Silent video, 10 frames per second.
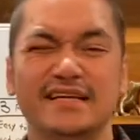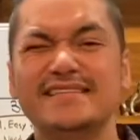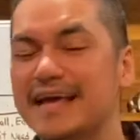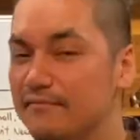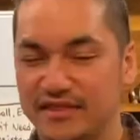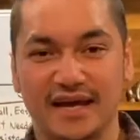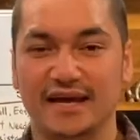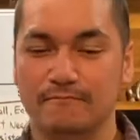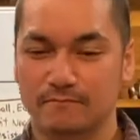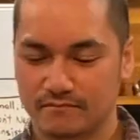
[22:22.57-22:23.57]
same
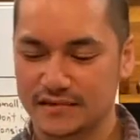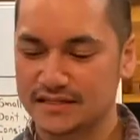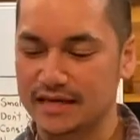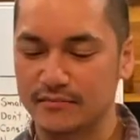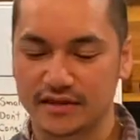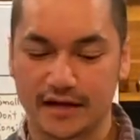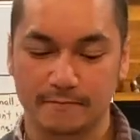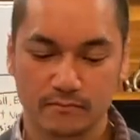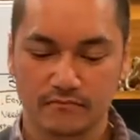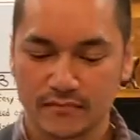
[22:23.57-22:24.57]
thing same thing
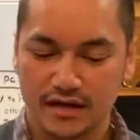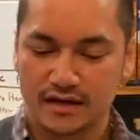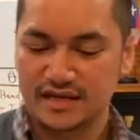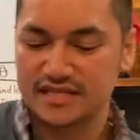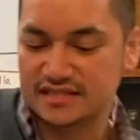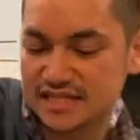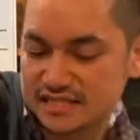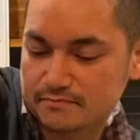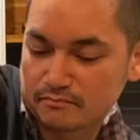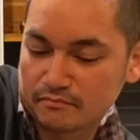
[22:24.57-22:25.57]
it's just
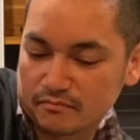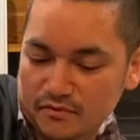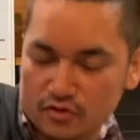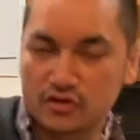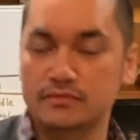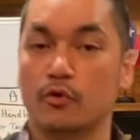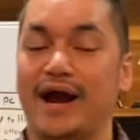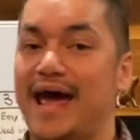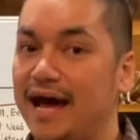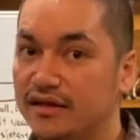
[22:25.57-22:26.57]
this looks more
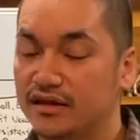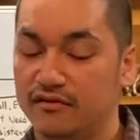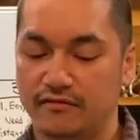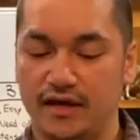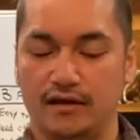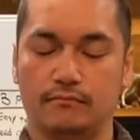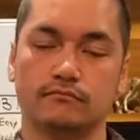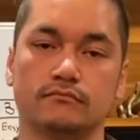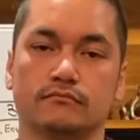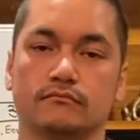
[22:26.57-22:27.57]
active than,
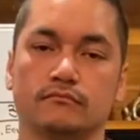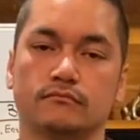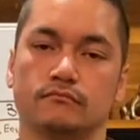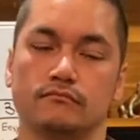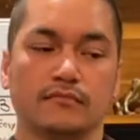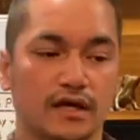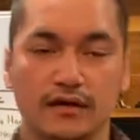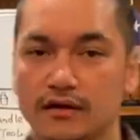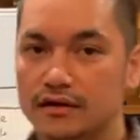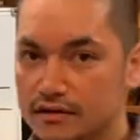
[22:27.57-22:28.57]

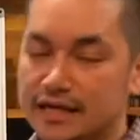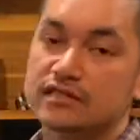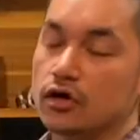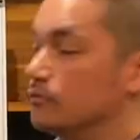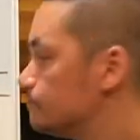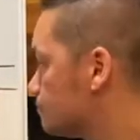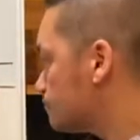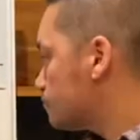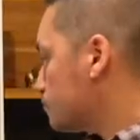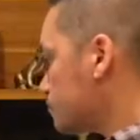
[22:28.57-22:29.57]
that's all.
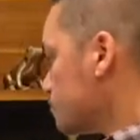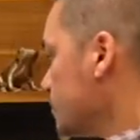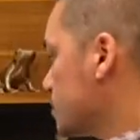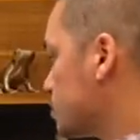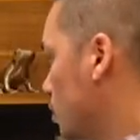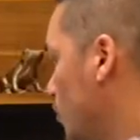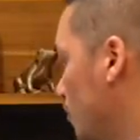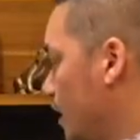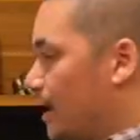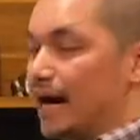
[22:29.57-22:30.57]

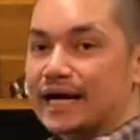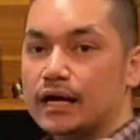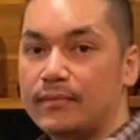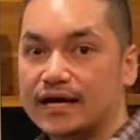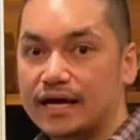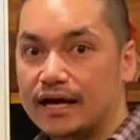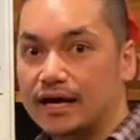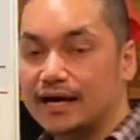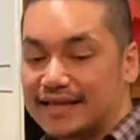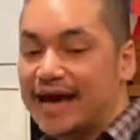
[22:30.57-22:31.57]
So I'm gonna make
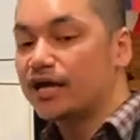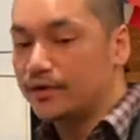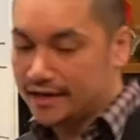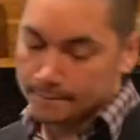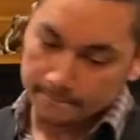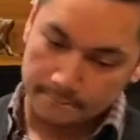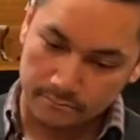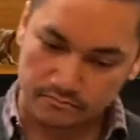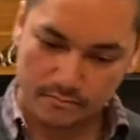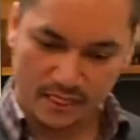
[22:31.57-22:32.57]
a daiquiri.
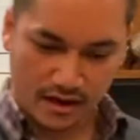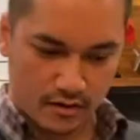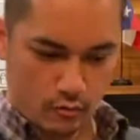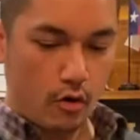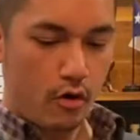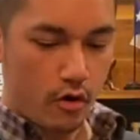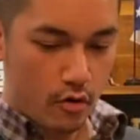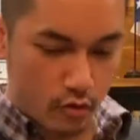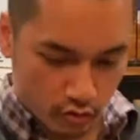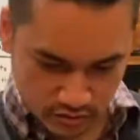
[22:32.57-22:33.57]

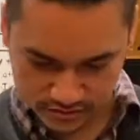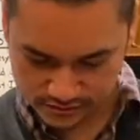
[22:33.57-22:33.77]
Woohoo!